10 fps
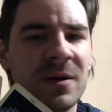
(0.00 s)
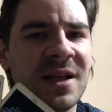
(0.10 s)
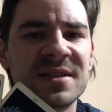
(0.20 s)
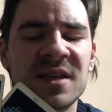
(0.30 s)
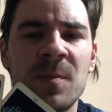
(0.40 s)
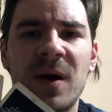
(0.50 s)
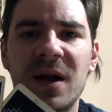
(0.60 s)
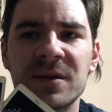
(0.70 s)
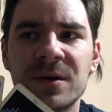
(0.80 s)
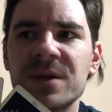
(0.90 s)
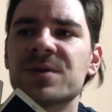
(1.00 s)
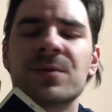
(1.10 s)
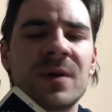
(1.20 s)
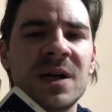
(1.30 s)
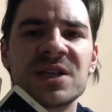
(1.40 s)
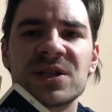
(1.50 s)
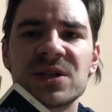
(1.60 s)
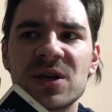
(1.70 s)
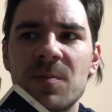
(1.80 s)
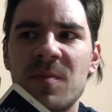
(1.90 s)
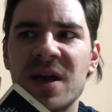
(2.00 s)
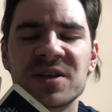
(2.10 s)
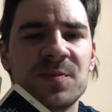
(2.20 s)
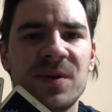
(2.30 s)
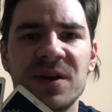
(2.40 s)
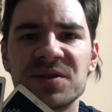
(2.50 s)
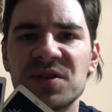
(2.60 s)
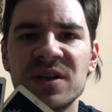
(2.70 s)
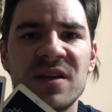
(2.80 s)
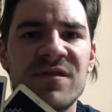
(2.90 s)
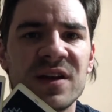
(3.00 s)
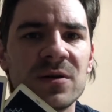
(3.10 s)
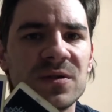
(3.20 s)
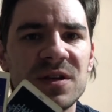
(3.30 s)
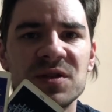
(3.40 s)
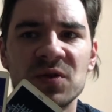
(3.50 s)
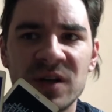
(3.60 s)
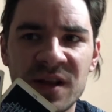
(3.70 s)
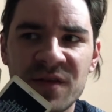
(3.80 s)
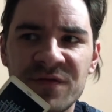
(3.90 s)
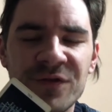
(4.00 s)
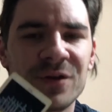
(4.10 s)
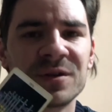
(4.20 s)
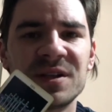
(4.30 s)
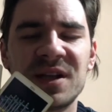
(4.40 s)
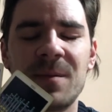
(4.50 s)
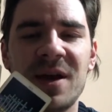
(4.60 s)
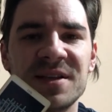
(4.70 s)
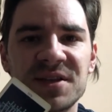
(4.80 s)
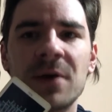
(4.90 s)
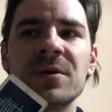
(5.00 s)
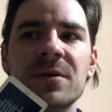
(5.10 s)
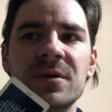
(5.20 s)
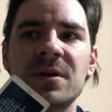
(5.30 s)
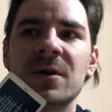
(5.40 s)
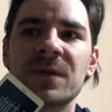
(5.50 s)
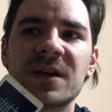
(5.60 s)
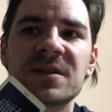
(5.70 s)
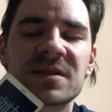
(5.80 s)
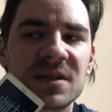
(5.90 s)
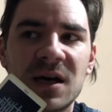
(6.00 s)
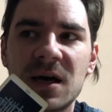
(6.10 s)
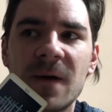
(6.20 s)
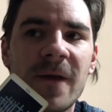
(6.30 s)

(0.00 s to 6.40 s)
let's say partner into relationship may experiencing difficulties on another front and they may tell you you know that uh,